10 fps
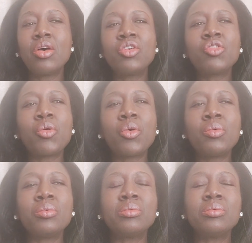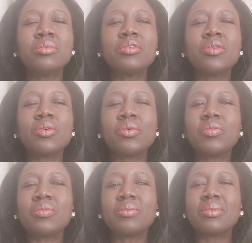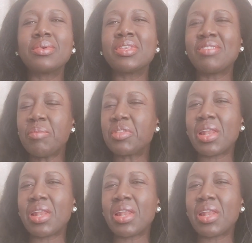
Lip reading: So it seems